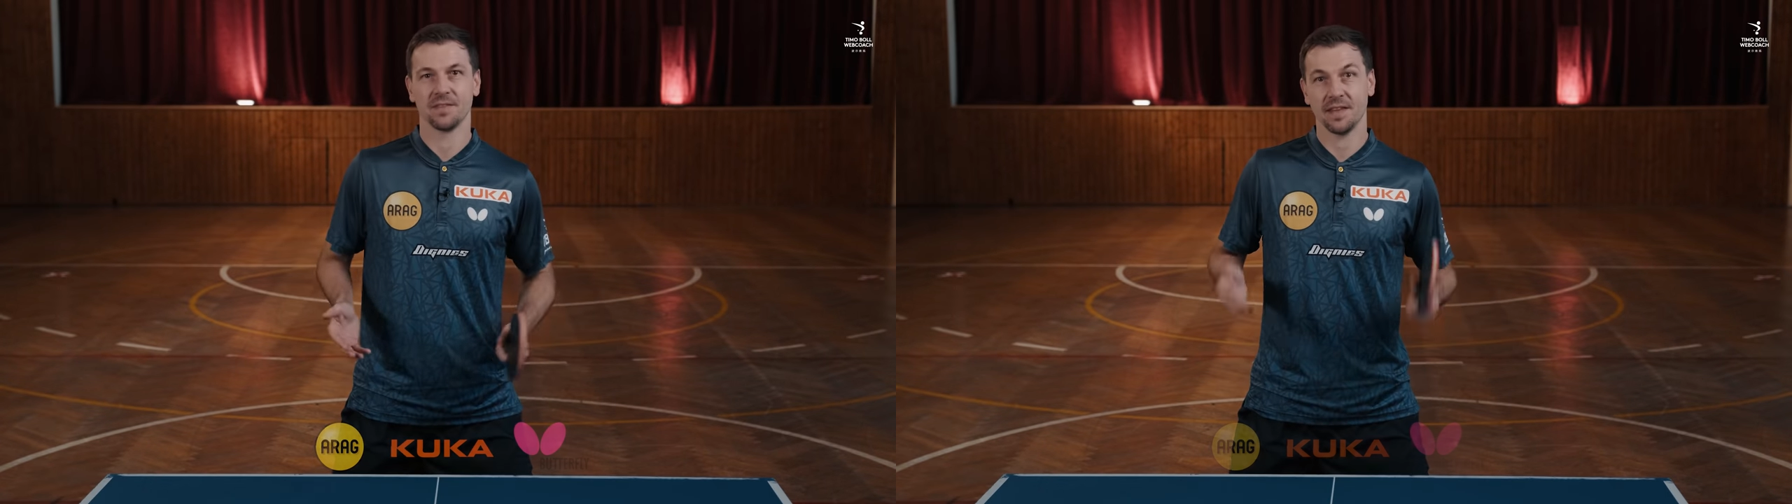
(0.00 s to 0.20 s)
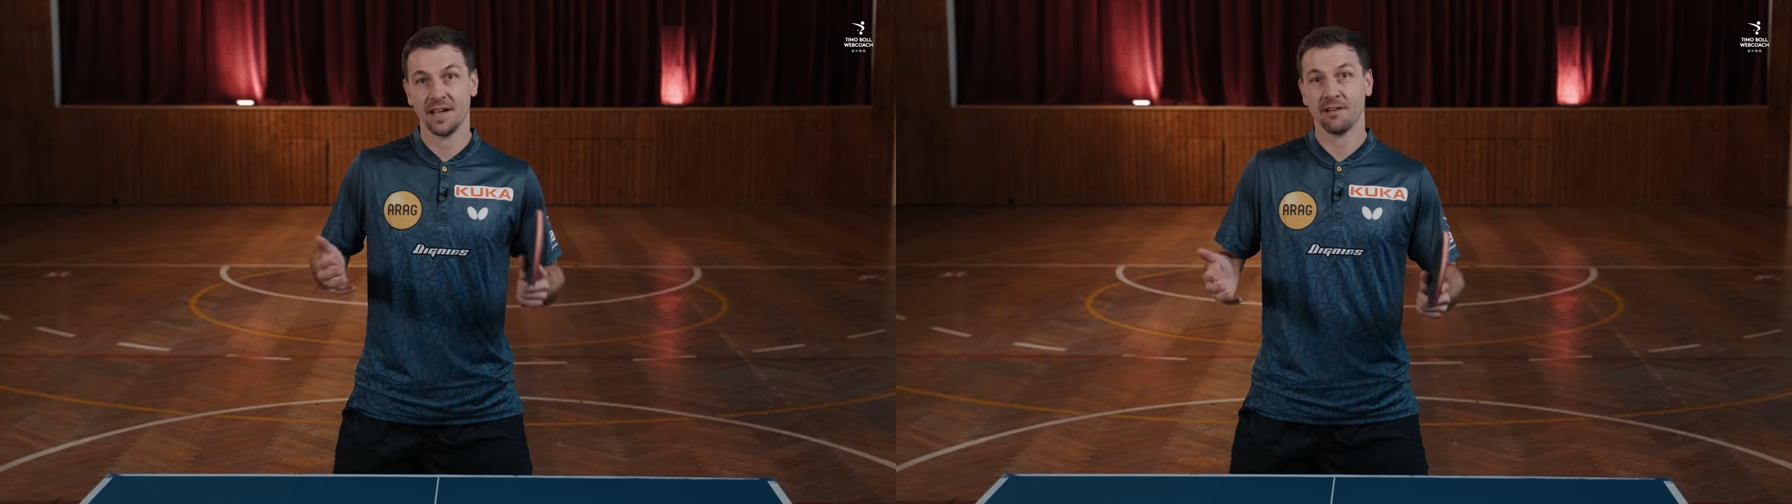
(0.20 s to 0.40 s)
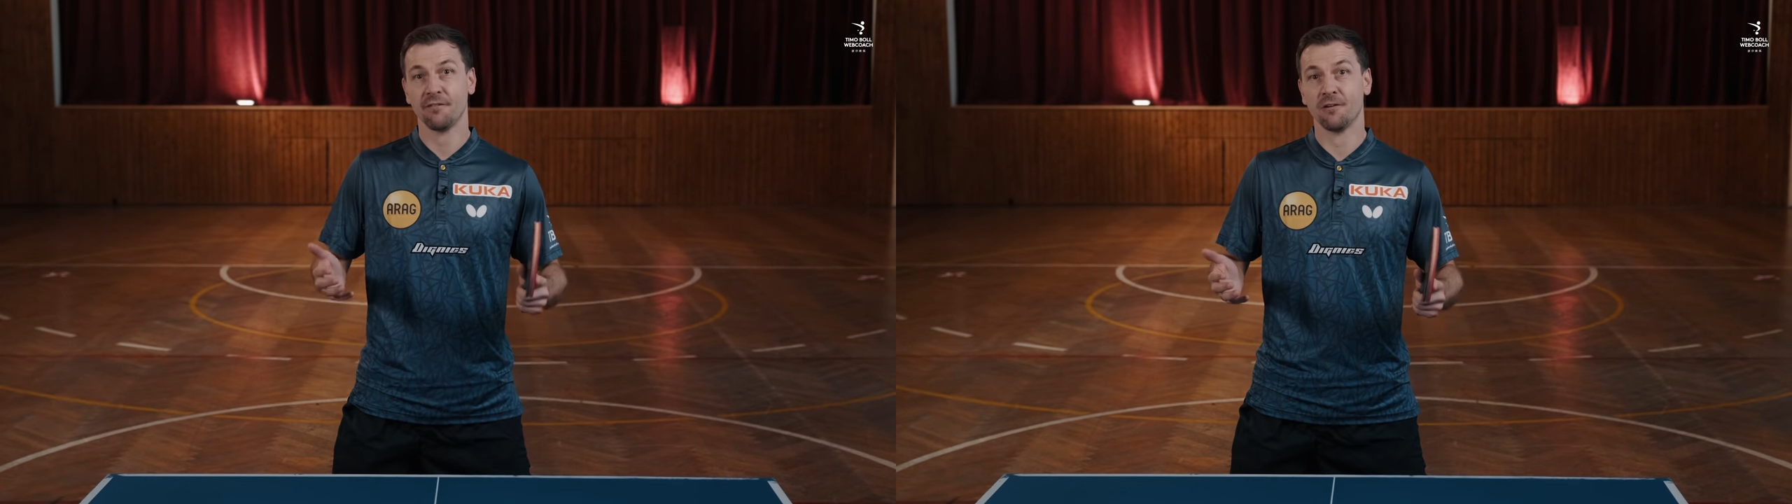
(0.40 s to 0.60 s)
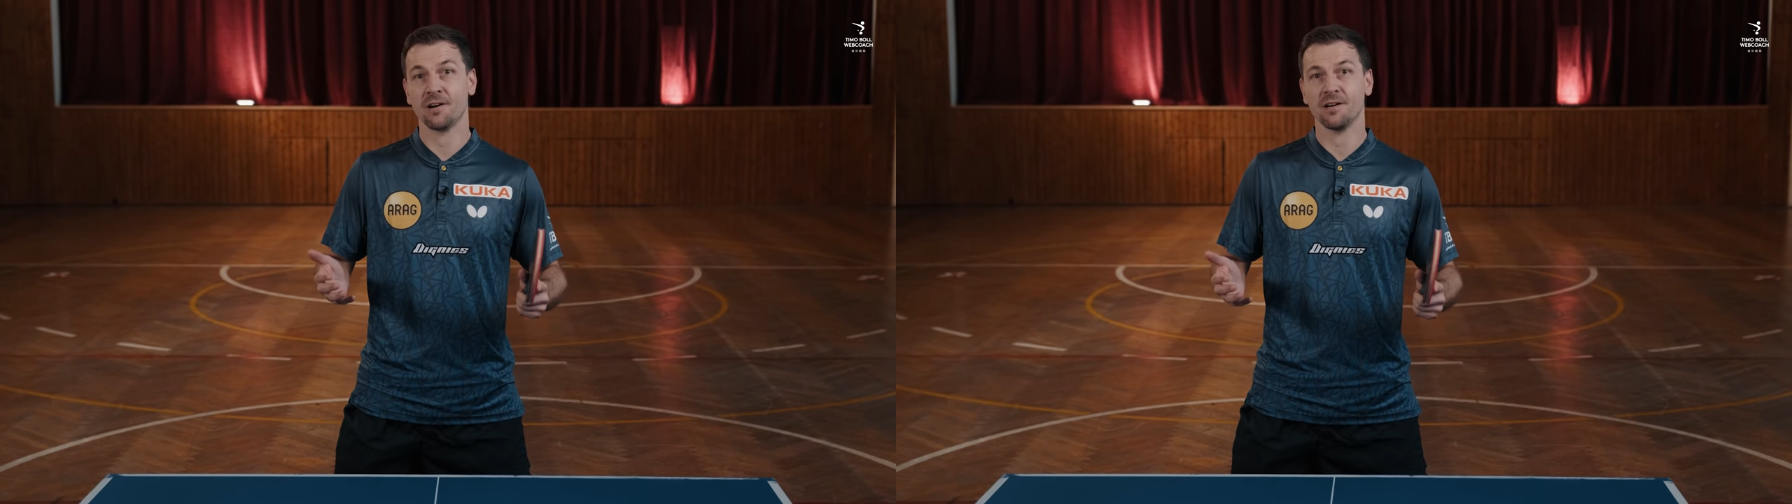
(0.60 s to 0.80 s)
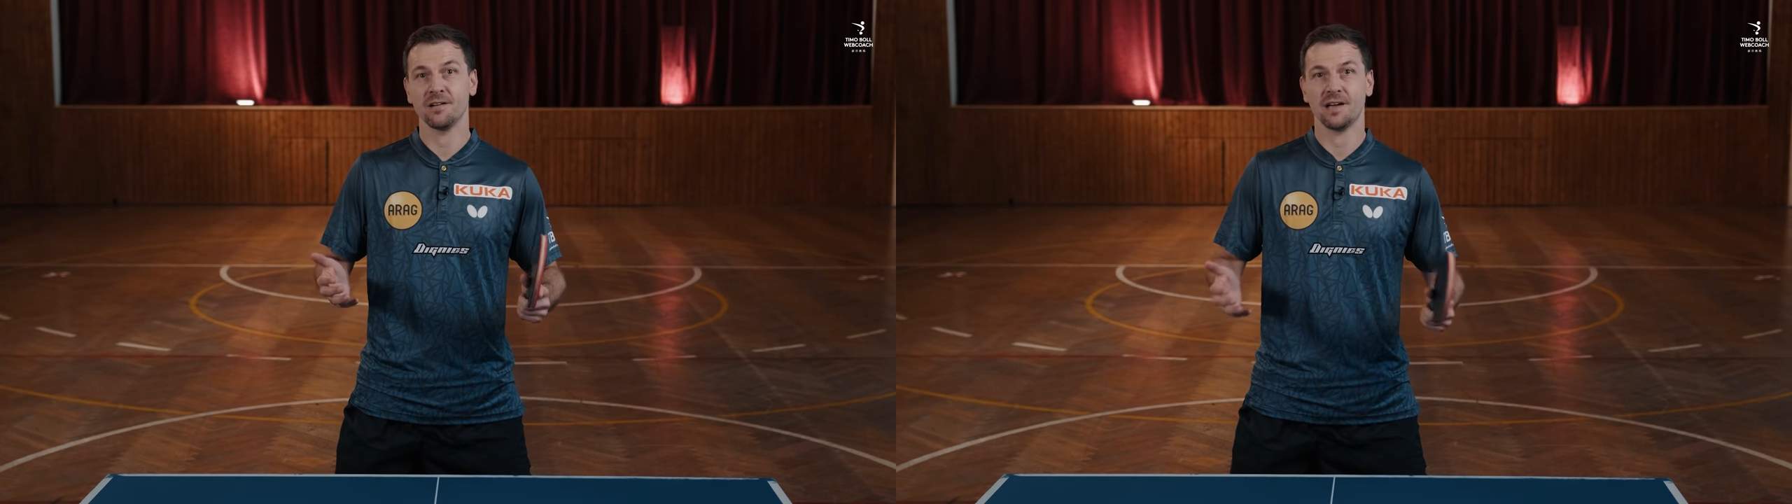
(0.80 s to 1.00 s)

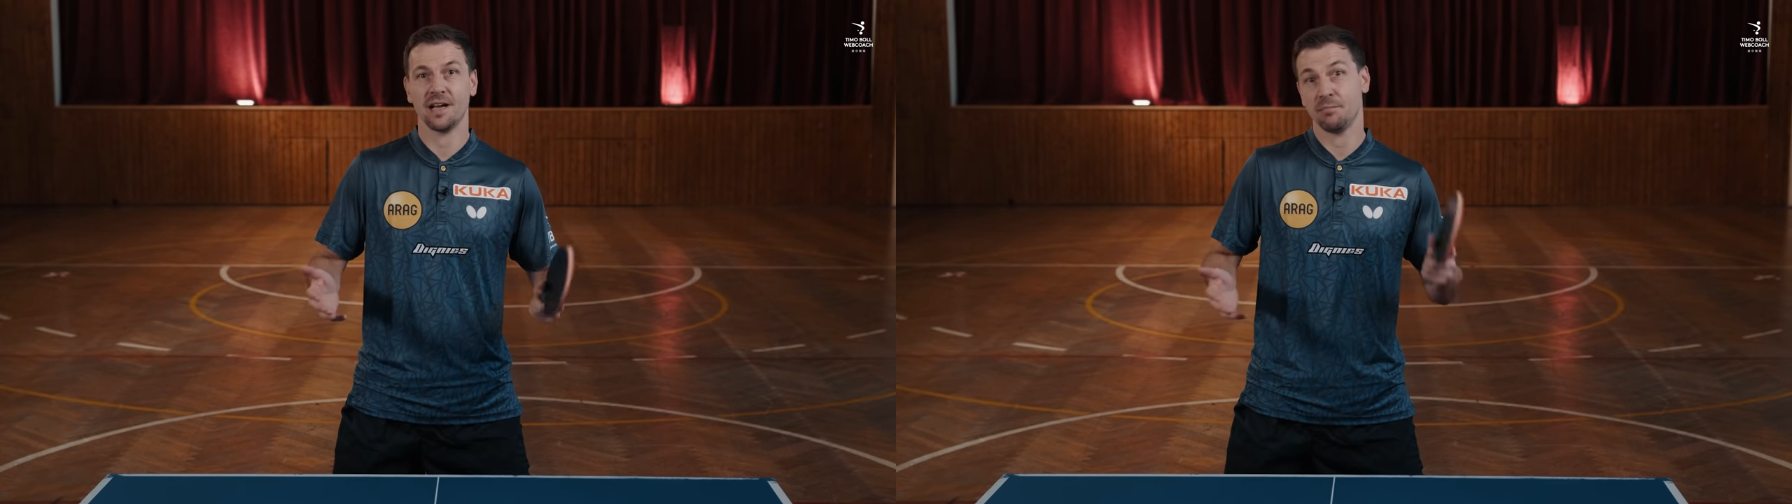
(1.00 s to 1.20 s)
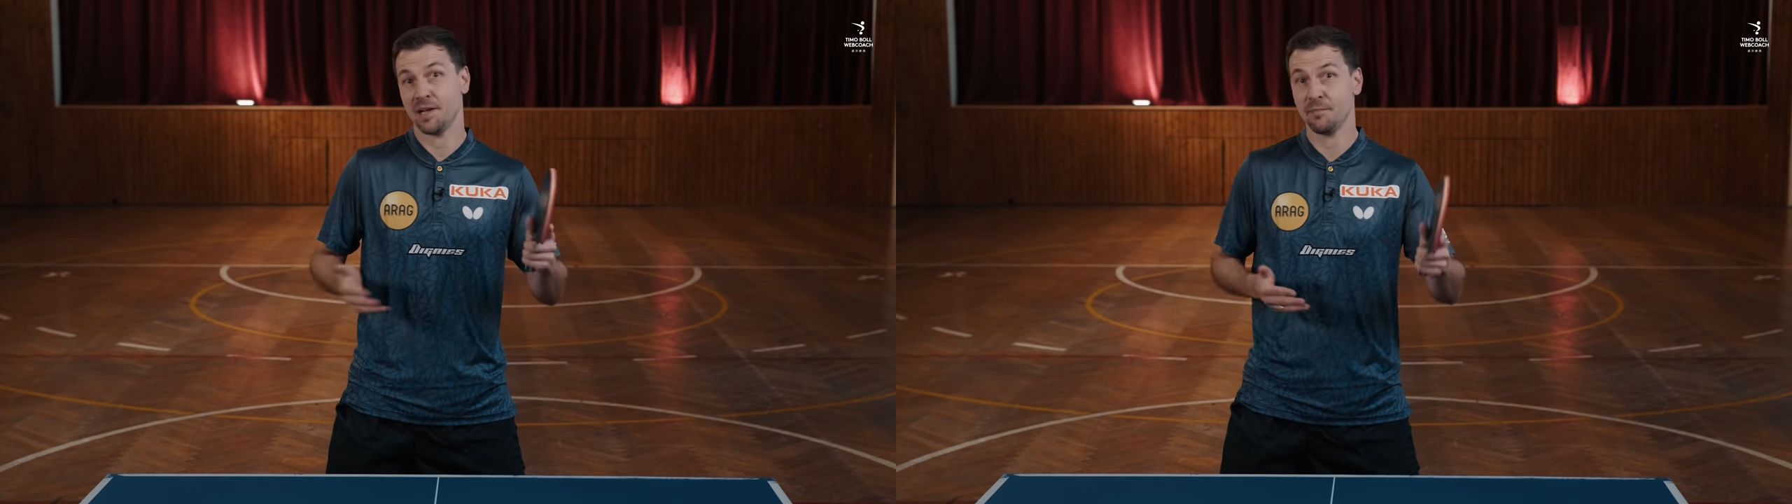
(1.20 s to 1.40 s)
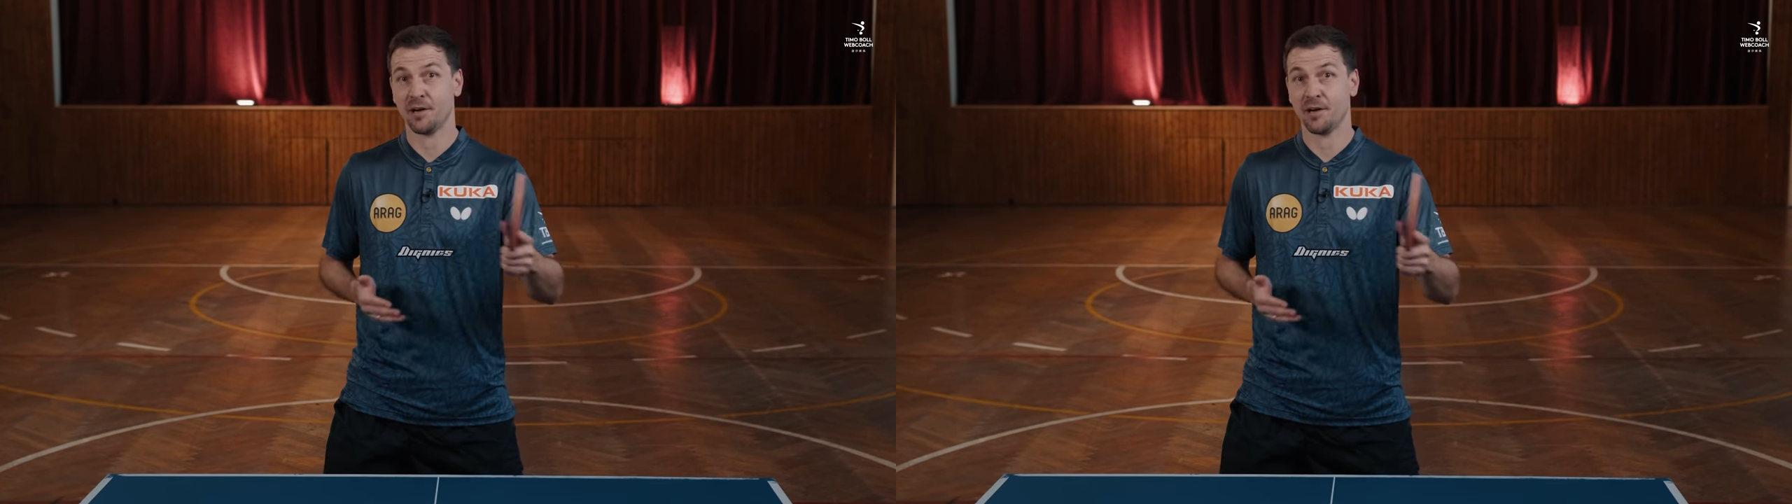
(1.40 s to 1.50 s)
Therefore, I play